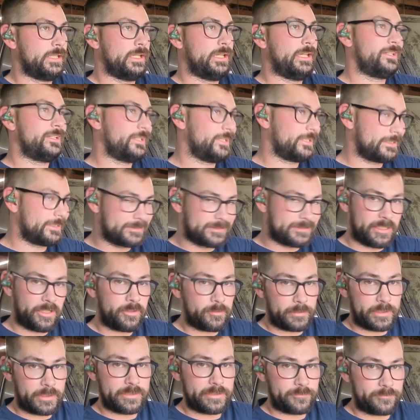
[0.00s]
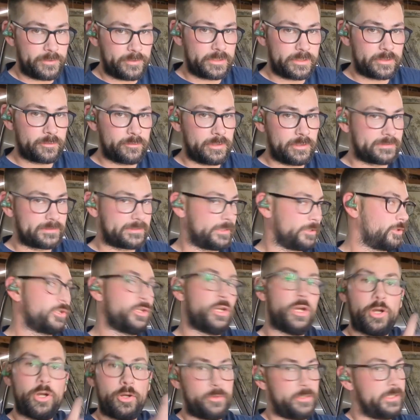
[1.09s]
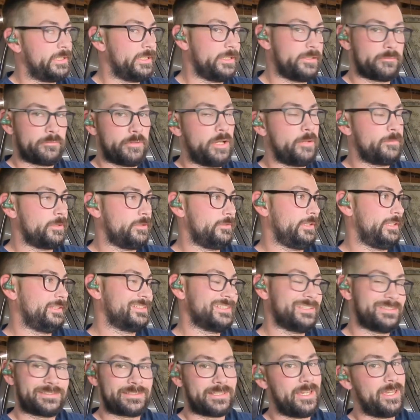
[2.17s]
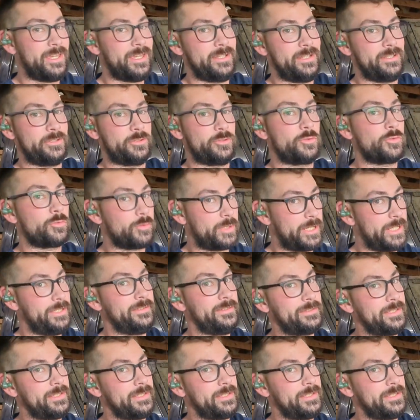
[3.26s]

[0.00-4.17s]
and I can tell by the fender wells that are coated in rubber that this guy had a great